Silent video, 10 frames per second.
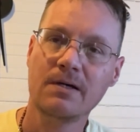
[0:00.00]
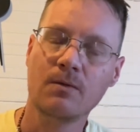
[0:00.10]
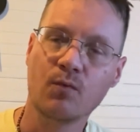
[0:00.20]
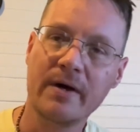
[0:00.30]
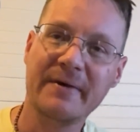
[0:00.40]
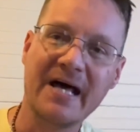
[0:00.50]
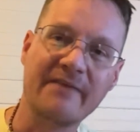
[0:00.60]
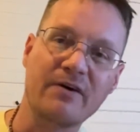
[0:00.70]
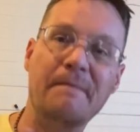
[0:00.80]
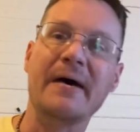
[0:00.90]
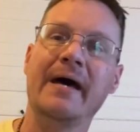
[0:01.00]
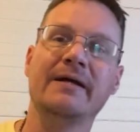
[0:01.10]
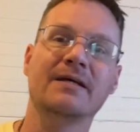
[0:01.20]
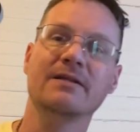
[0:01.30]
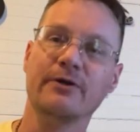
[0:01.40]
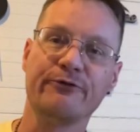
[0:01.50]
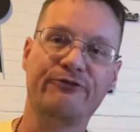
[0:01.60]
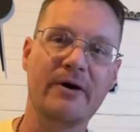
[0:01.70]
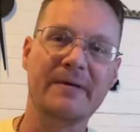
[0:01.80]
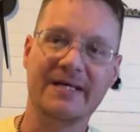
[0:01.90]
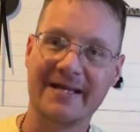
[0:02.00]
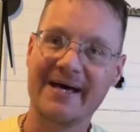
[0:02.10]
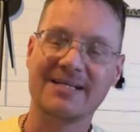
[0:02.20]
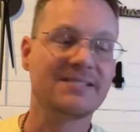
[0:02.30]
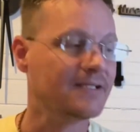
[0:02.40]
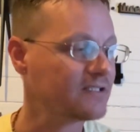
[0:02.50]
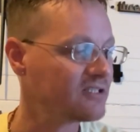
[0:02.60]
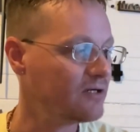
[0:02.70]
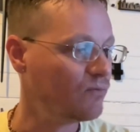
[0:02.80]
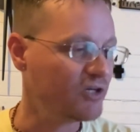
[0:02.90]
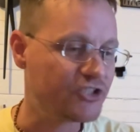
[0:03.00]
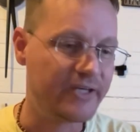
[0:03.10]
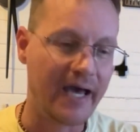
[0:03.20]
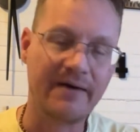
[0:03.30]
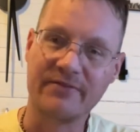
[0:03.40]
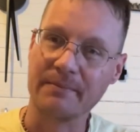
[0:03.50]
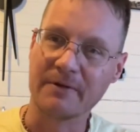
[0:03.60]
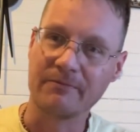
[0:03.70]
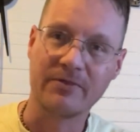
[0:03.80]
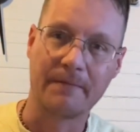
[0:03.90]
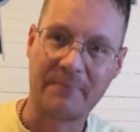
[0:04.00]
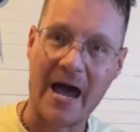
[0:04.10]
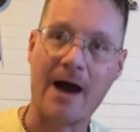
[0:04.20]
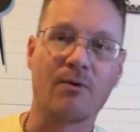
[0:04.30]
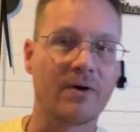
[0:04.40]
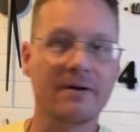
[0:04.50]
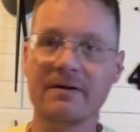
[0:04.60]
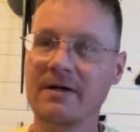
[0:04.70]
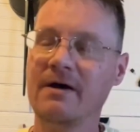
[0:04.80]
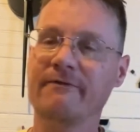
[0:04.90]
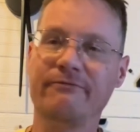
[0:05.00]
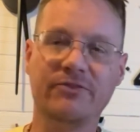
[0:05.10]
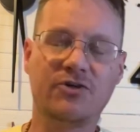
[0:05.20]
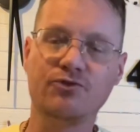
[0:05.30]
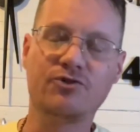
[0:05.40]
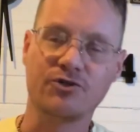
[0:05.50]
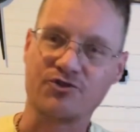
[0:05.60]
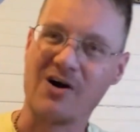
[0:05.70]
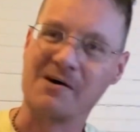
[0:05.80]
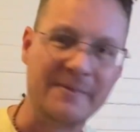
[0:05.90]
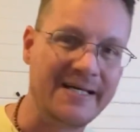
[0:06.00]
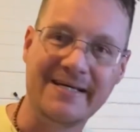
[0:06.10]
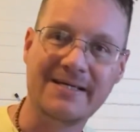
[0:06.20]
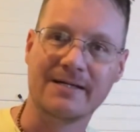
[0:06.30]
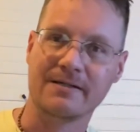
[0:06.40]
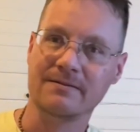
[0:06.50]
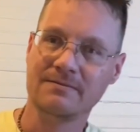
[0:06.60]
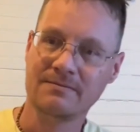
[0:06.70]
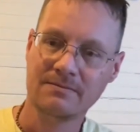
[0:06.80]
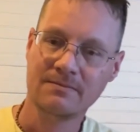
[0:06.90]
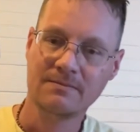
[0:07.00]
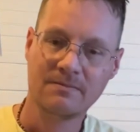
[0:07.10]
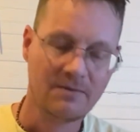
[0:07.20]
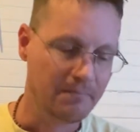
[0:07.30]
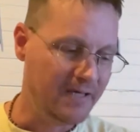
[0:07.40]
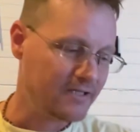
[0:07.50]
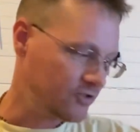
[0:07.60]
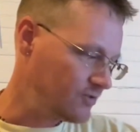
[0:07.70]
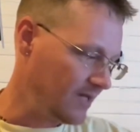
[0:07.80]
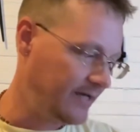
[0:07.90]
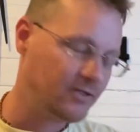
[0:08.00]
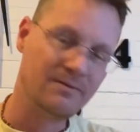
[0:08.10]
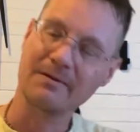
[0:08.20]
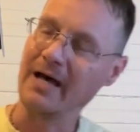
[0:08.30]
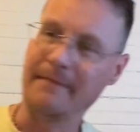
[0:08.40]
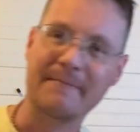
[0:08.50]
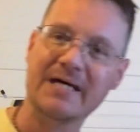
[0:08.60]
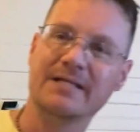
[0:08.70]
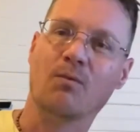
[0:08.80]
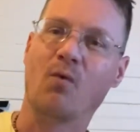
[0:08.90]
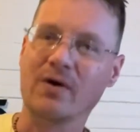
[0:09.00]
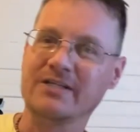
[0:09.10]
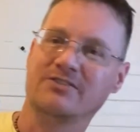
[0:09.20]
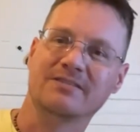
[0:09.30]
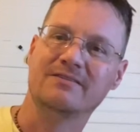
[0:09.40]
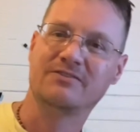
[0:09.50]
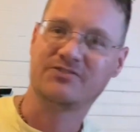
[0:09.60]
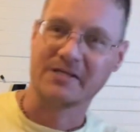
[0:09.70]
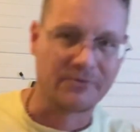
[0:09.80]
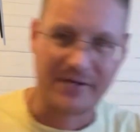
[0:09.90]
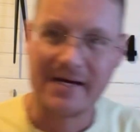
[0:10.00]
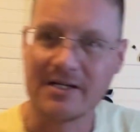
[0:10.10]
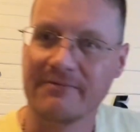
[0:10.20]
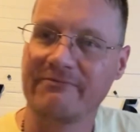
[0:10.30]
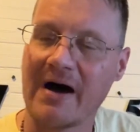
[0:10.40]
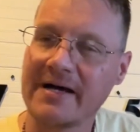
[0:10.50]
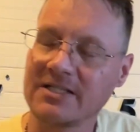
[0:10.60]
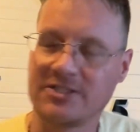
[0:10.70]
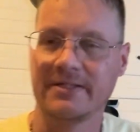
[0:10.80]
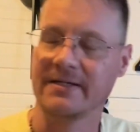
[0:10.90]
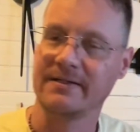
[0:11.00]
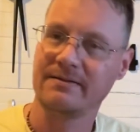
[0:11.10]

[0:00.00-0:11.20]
Women have abandoned their feminine essence, which gave them the, the power to, to draw men in. Men just like, like men that wanted to settle down and find a chick.